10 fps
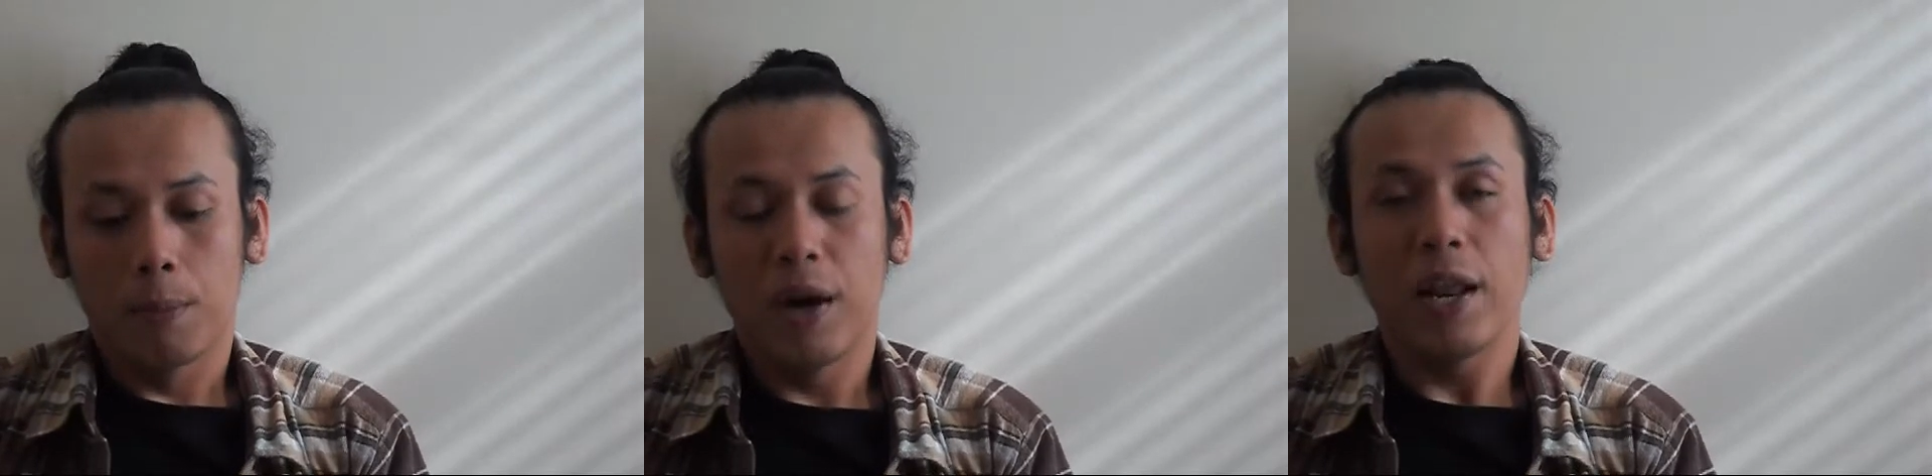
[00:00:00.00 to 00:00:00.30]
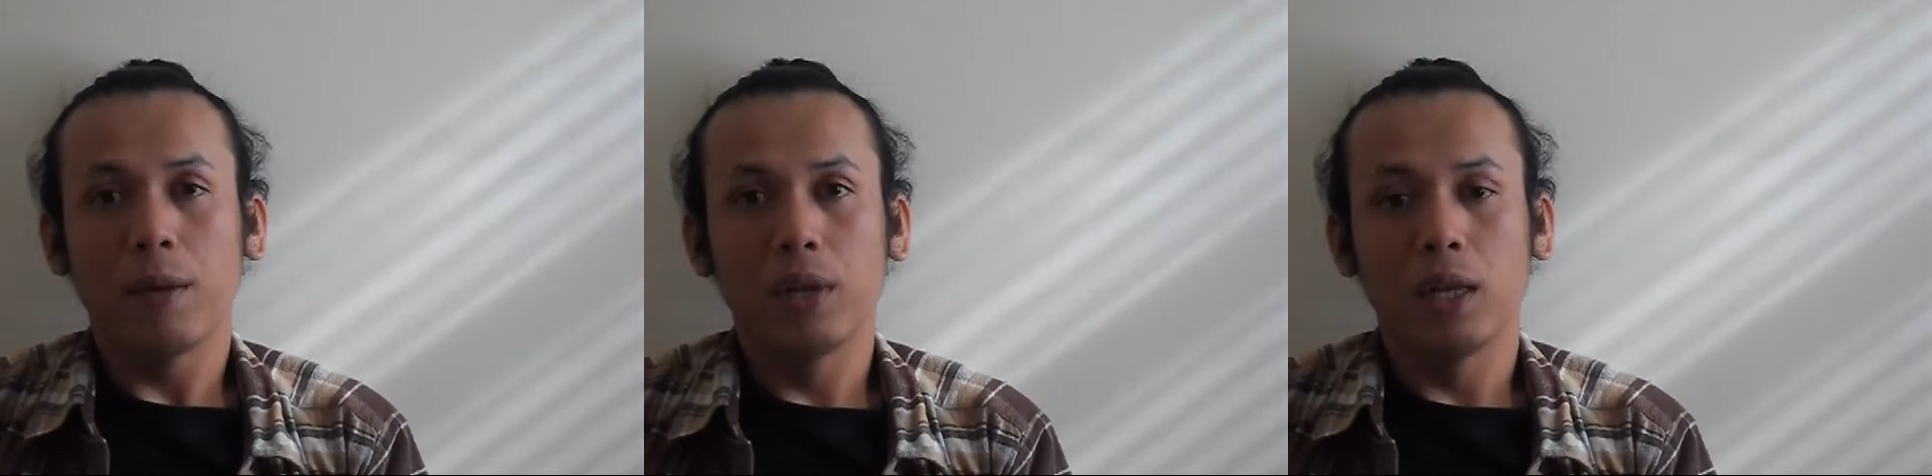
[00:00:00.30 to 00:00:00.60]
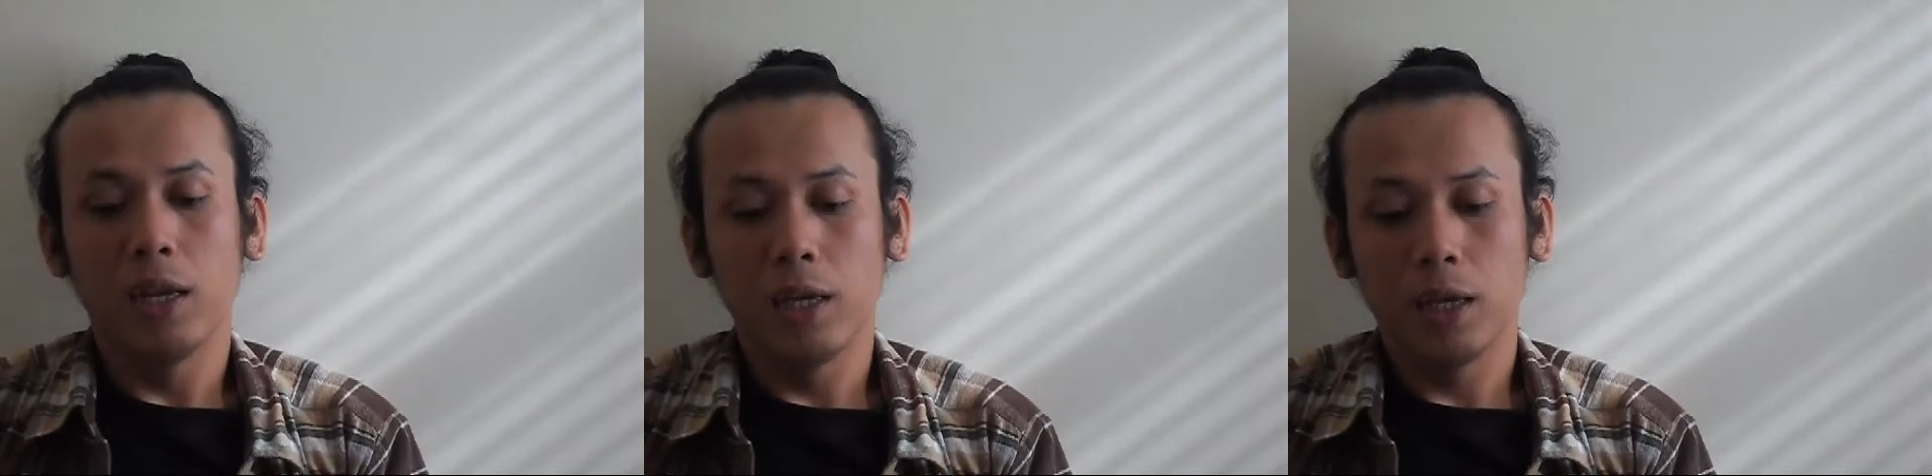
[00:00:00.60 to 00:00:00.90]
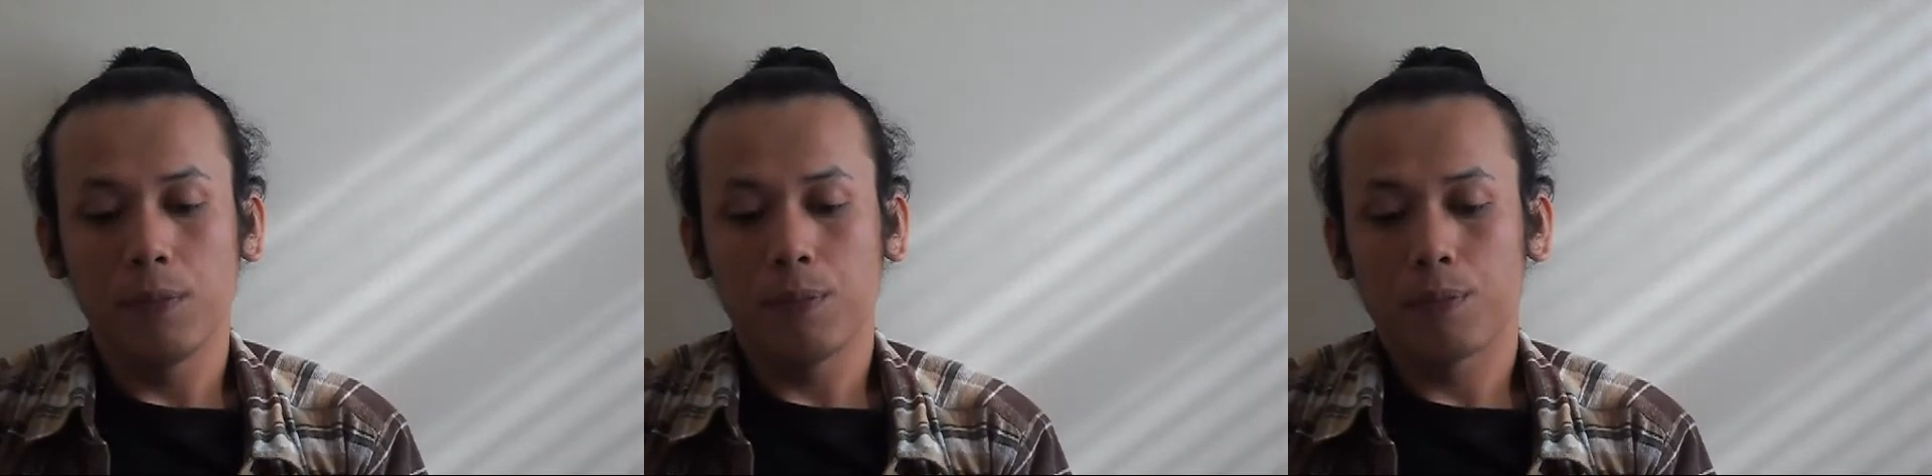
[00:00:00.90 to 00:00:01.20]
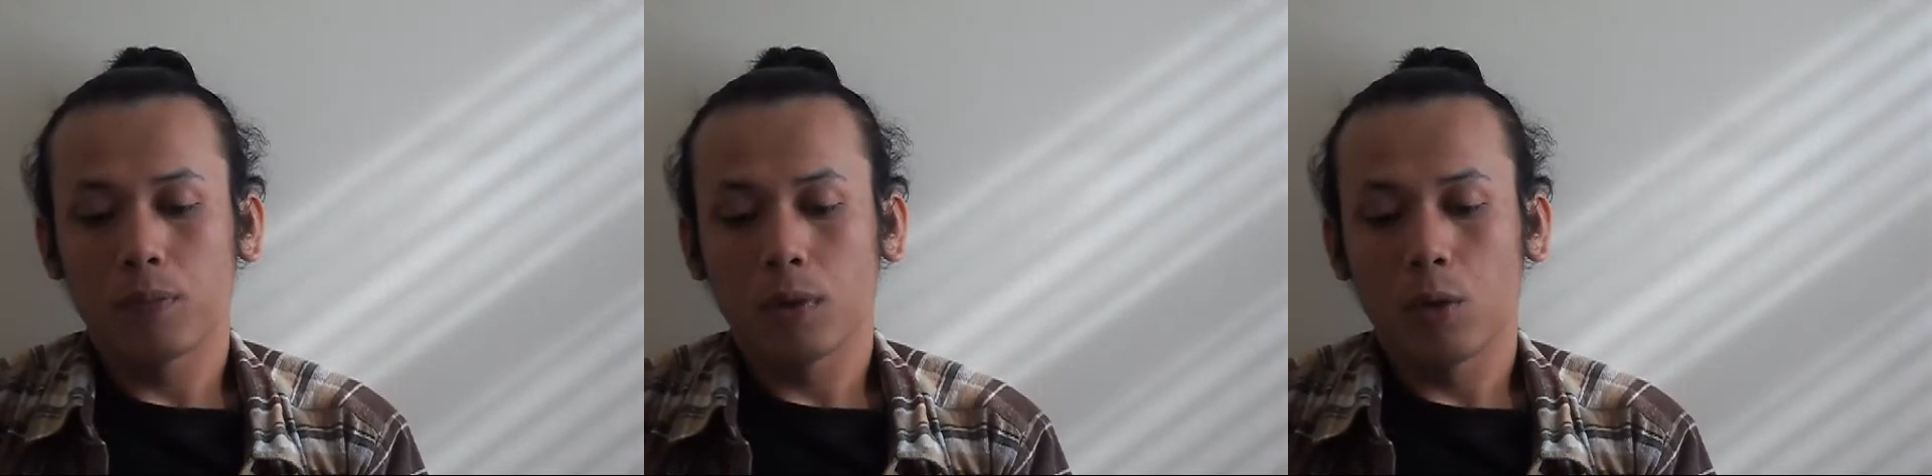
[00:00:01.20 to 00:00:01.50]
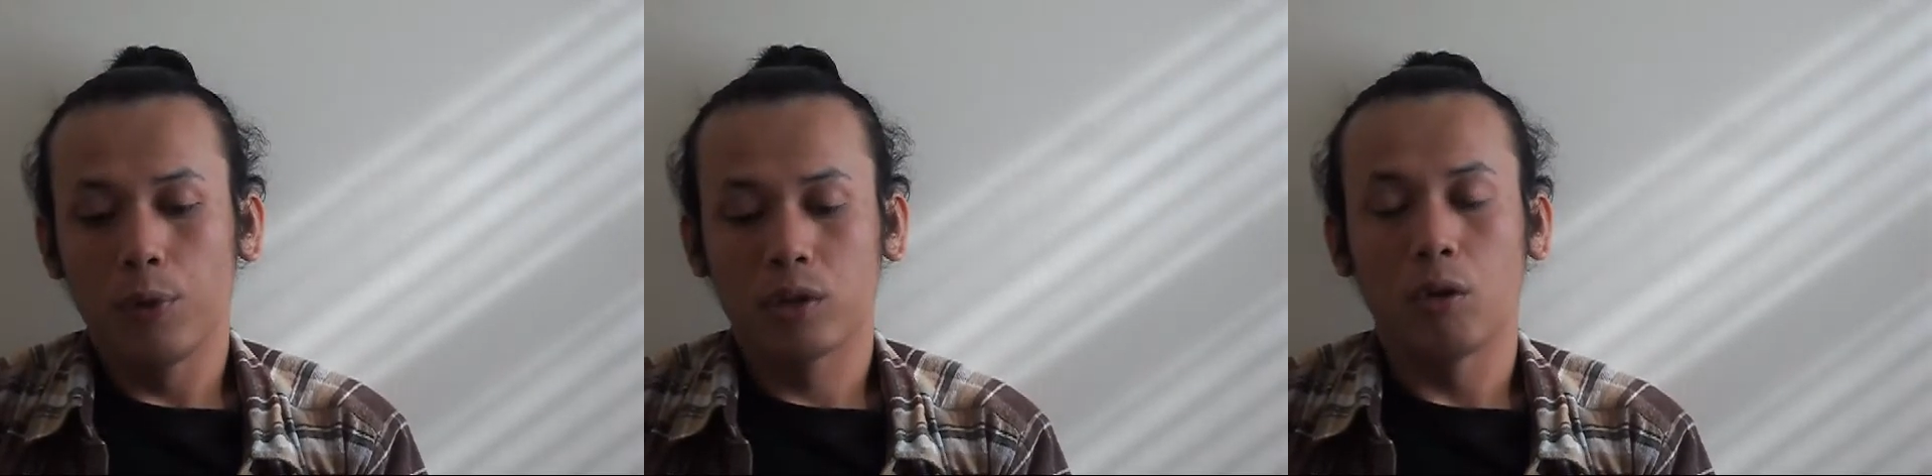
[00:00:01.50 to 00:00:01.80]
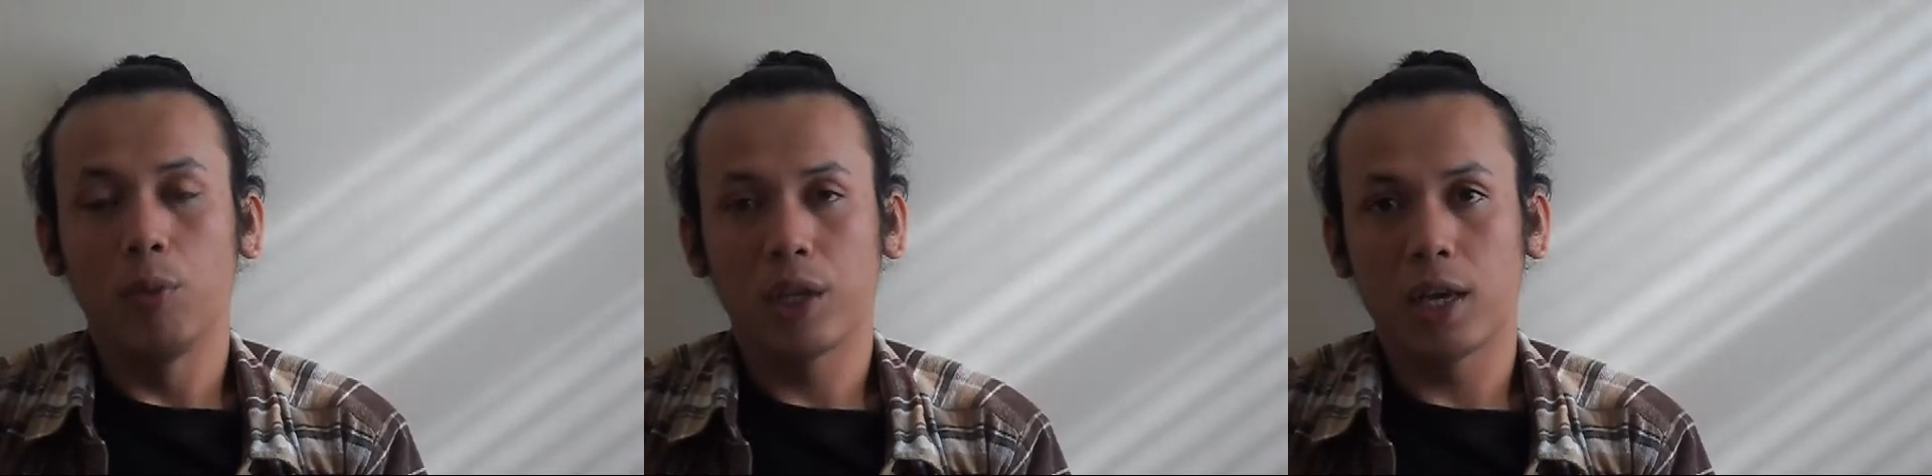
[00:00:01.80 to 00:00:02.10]
But I believe with
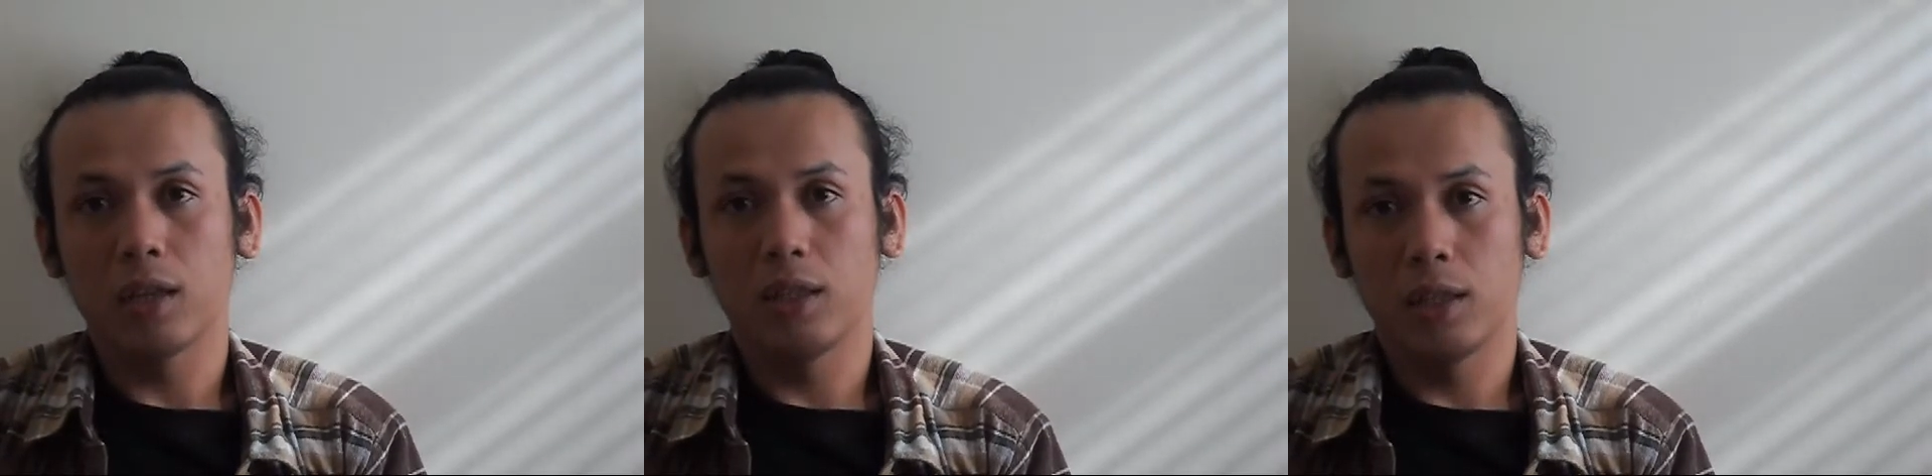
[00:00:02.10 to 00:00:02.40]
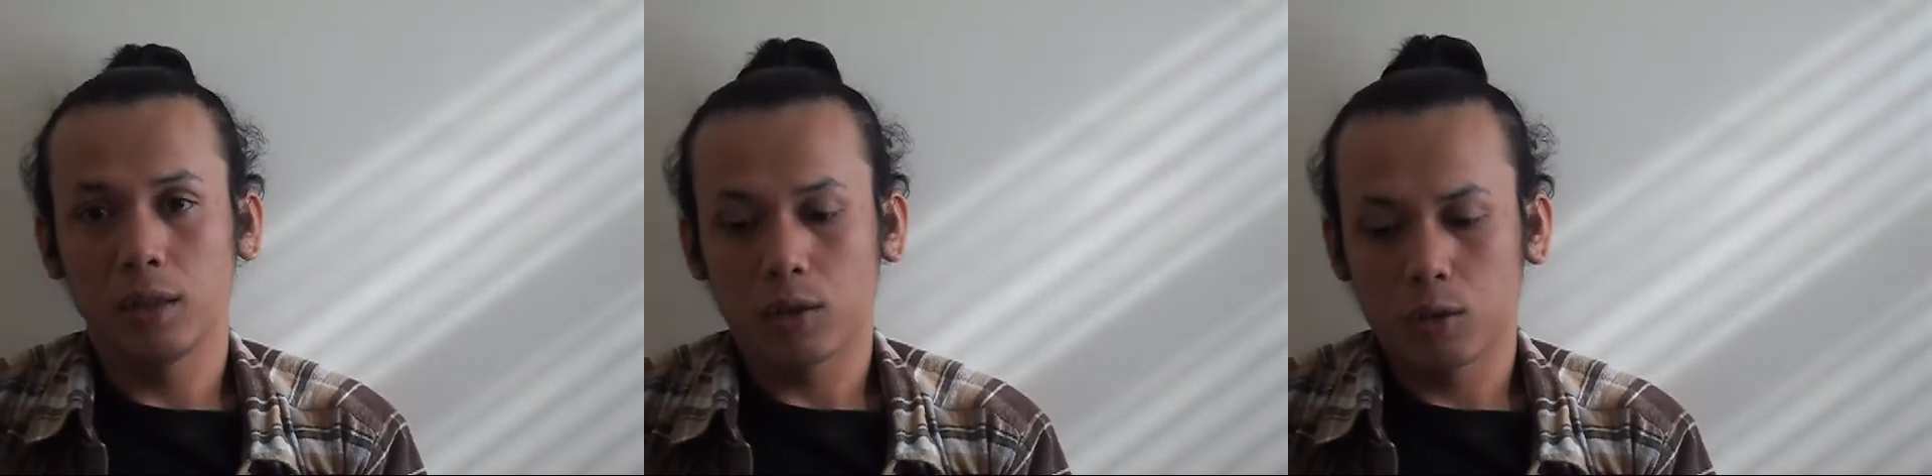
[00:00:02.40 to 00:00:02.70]
communication,